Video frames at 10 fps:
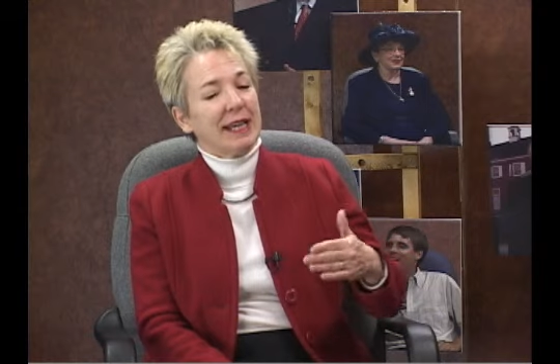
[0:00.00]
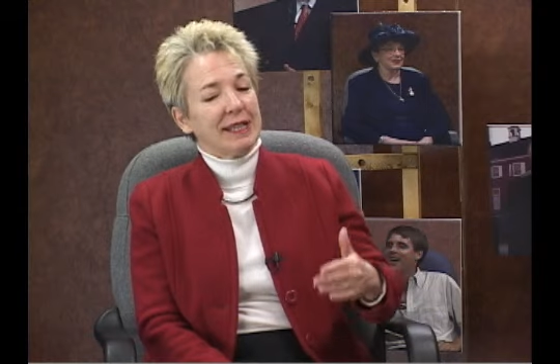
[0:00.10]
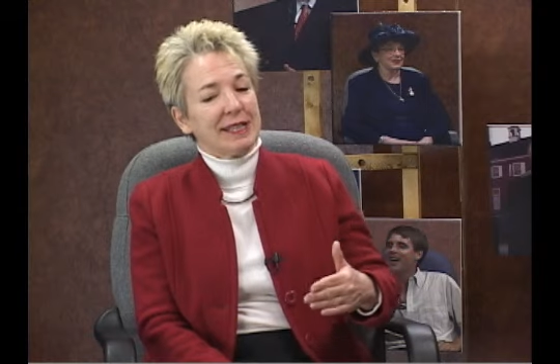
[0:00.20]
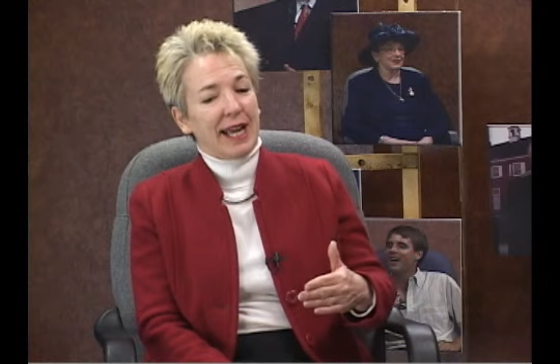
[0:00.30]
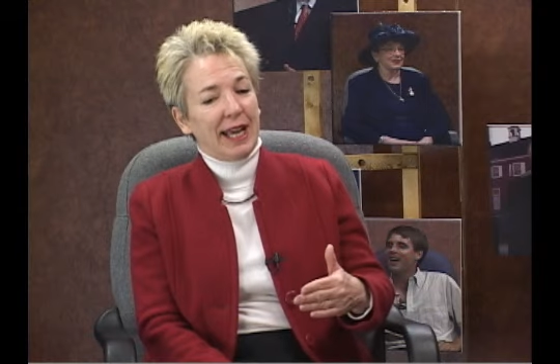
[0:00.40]

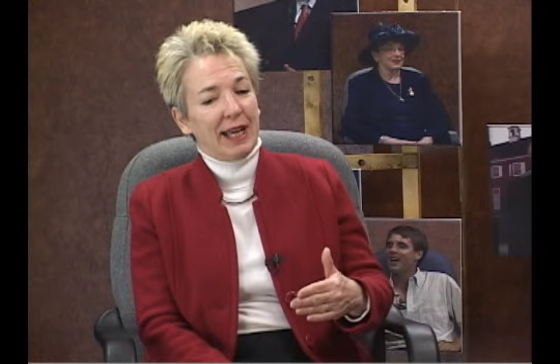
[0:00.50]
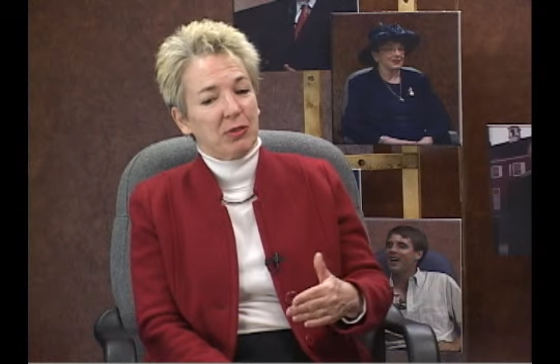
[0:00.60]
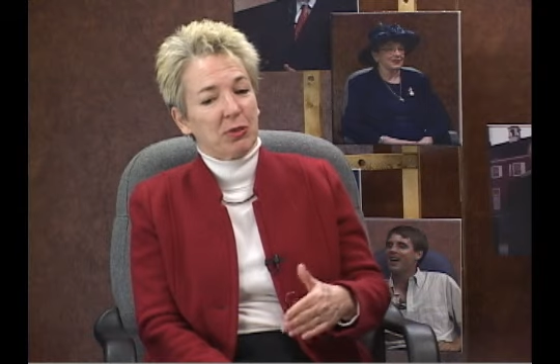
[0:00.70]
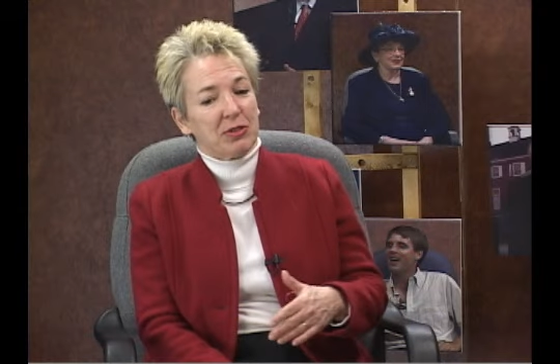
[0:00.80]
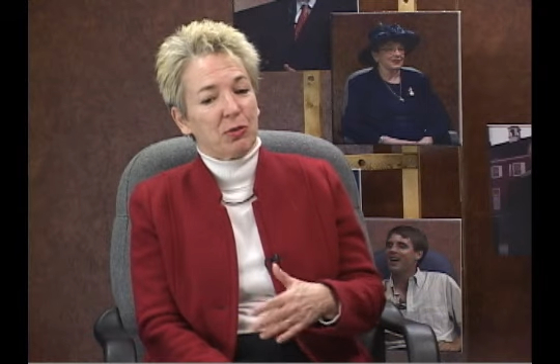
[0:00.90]
his aunt
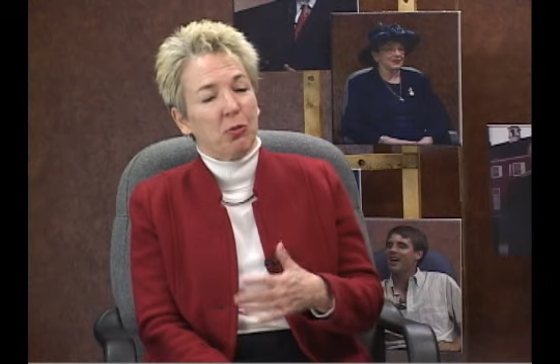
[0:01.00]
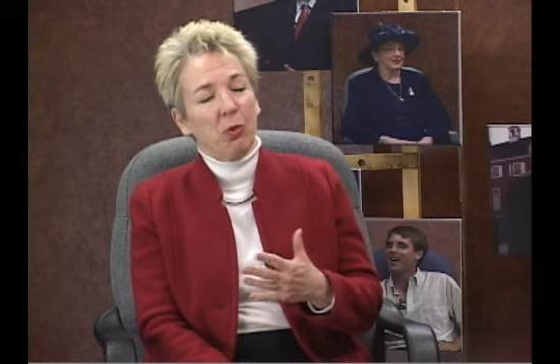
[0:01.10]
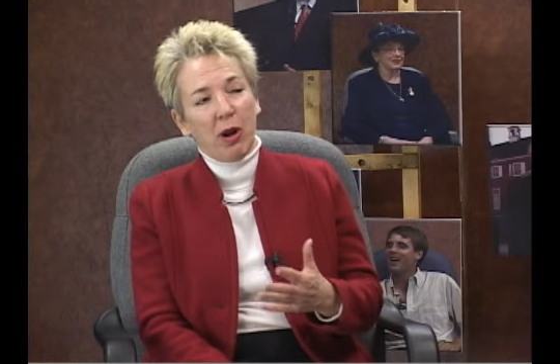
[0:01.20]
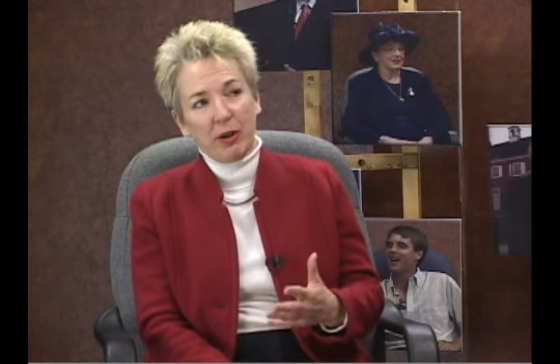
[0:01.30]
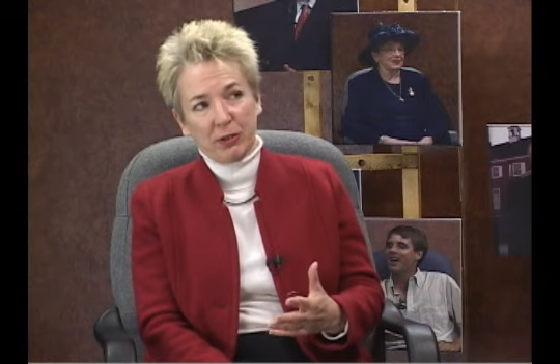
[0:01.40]
was a
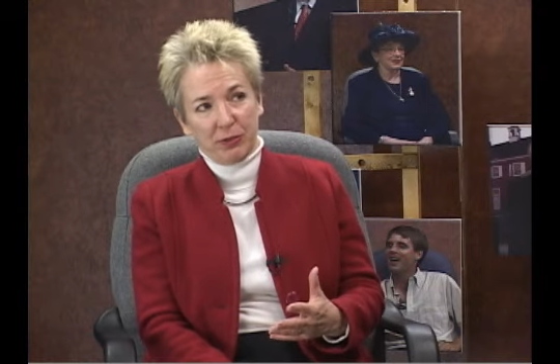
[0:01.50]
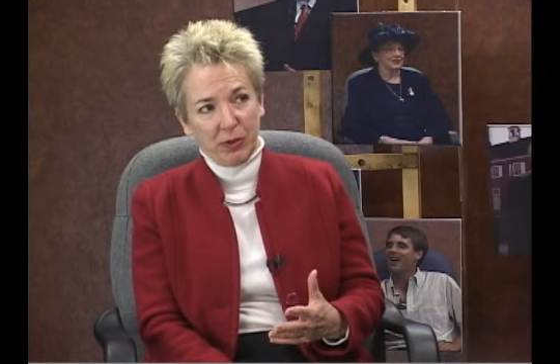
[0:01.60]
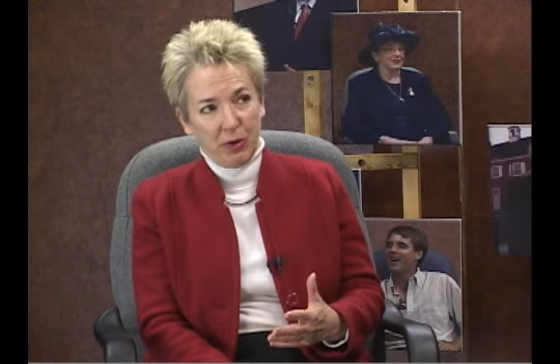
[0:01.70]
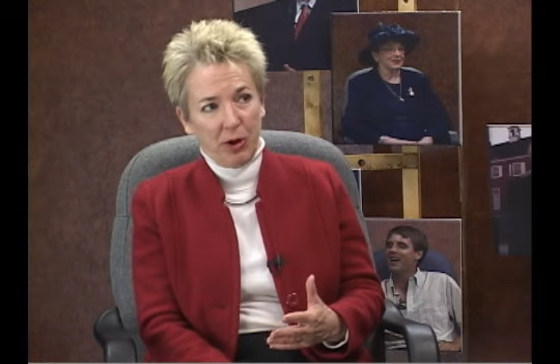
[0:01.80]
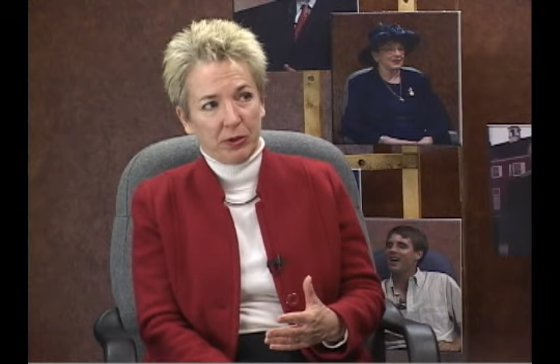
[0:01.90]
wonderful
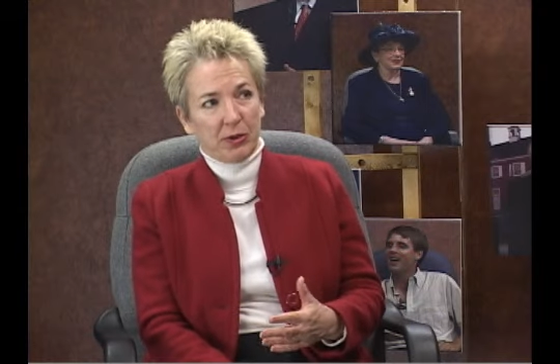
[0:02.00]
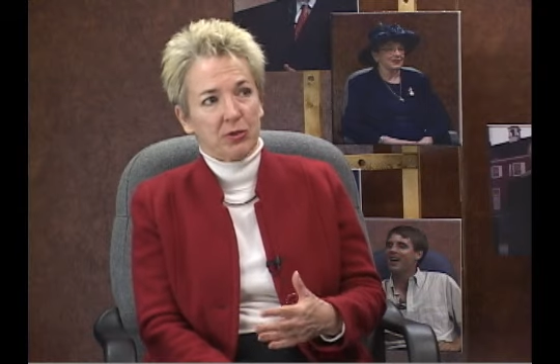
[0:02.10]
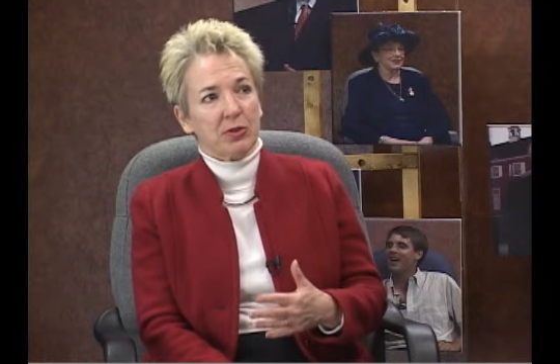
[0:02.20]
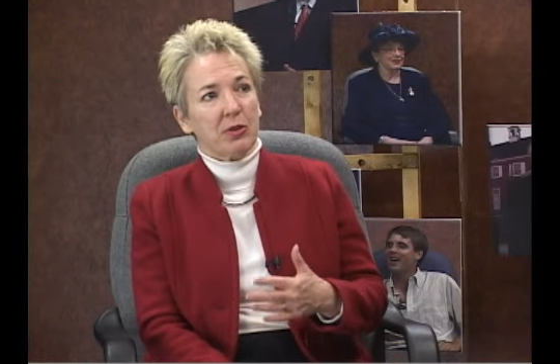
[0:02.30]
gardener,